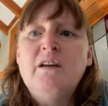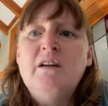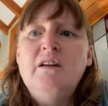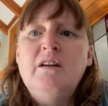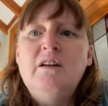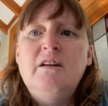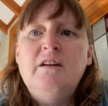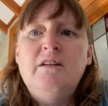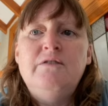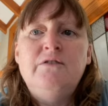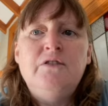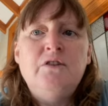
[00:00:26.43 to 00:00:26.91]

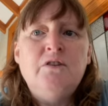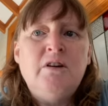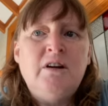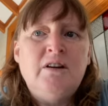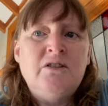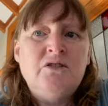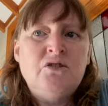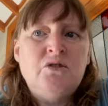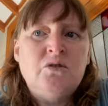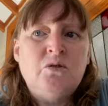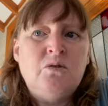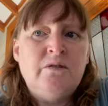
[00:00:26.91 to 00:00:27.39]
If you're
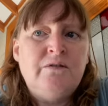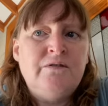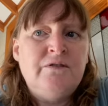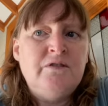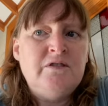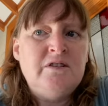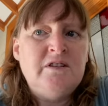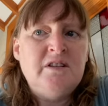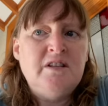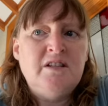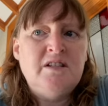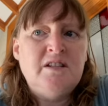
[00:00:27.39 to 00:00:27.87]
unsure if your
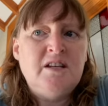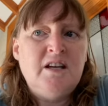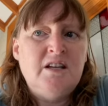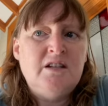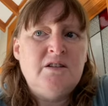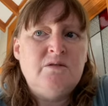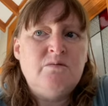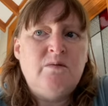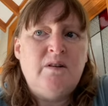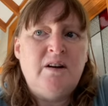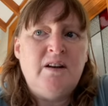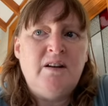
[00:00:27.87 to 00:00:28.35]
centre
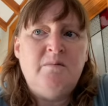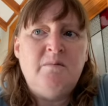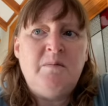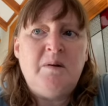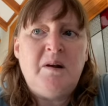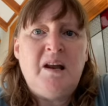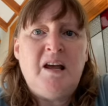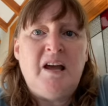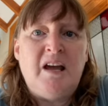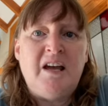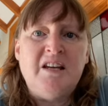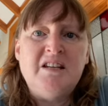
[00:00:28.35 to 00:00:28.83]
has one in
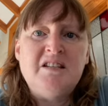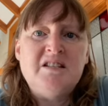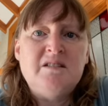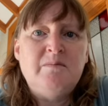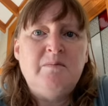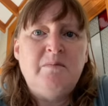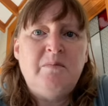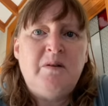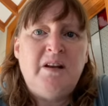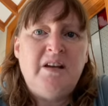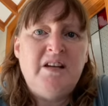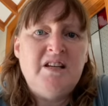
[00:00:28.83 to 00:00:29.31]
place,
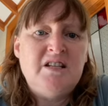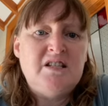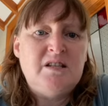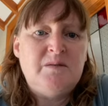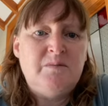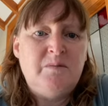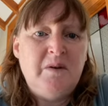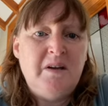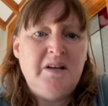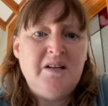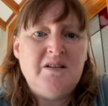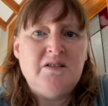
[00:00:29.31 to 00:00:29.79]
please
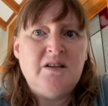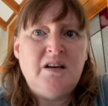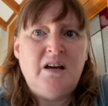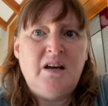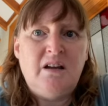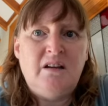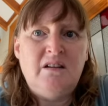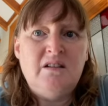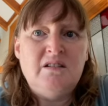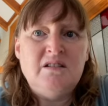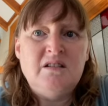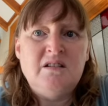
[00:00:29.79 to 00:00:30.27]
speak to
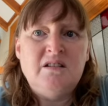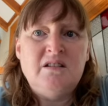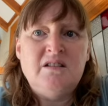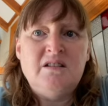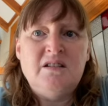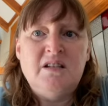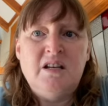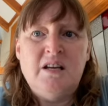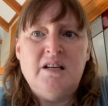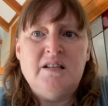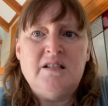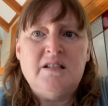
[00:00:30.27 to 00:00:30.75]
others at the
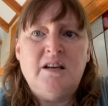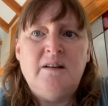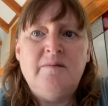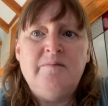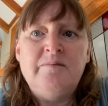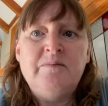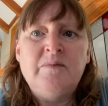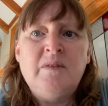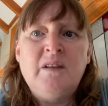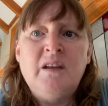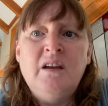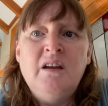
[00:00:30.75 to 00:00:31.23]
centre,
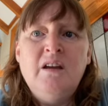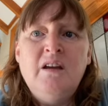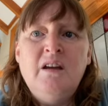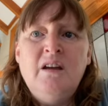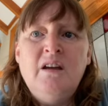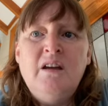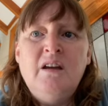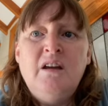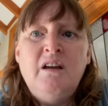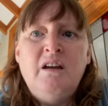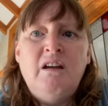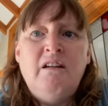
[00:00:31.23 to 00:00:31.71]

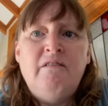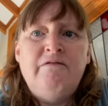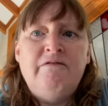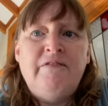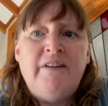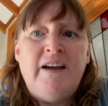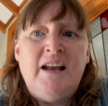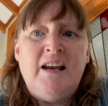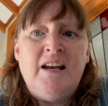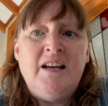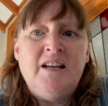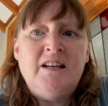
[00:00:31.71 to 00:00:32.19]
and
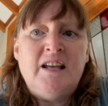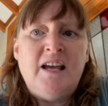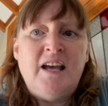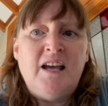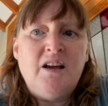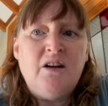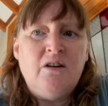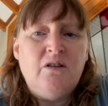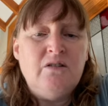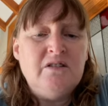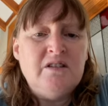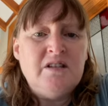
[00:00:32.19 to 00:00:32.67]
failing
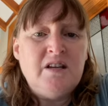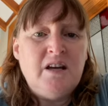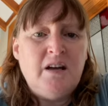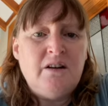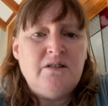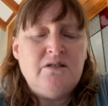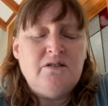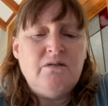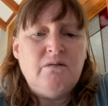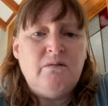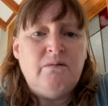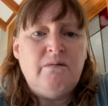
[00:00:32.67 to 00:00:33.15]
that,
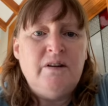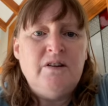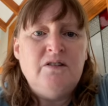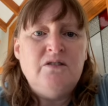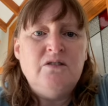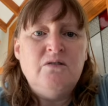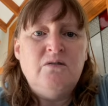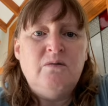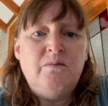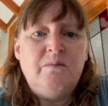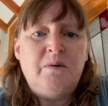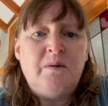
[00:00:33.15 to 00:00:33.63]
contact your
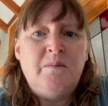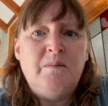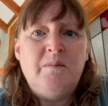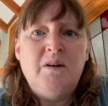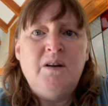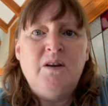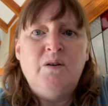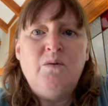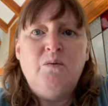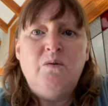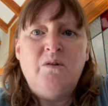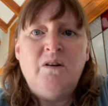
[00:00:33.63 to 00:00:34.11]
Regional
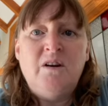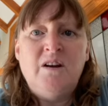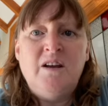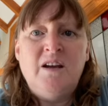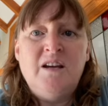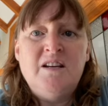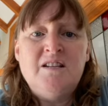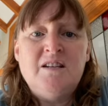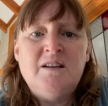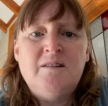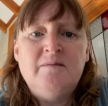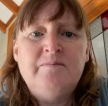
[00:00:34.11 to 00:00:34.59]
Property
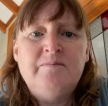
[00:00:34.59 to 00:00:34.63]
Coordinator.